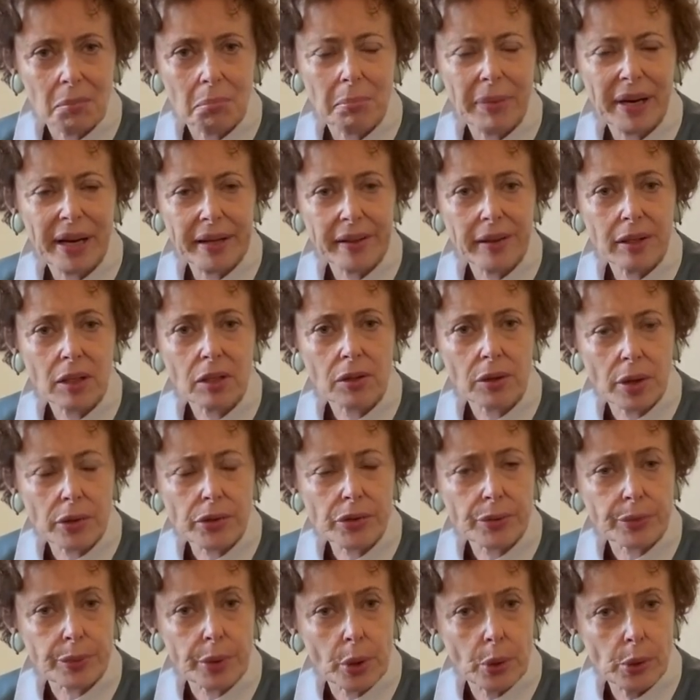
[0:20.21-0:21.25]
by the
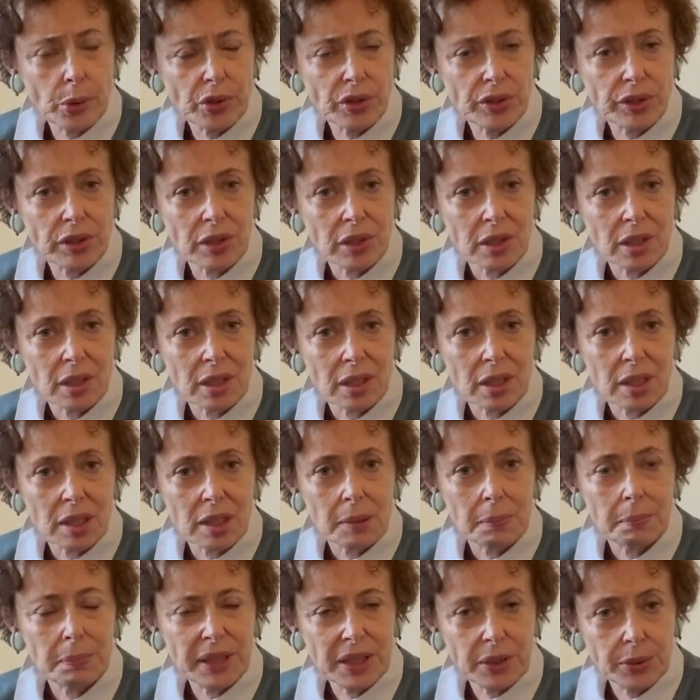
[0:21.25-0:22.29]
crossroads
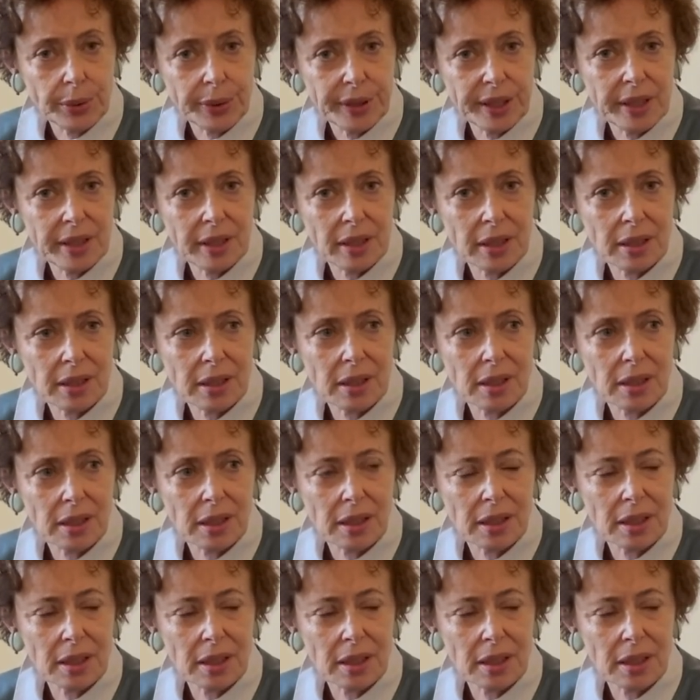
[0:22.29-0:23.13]
between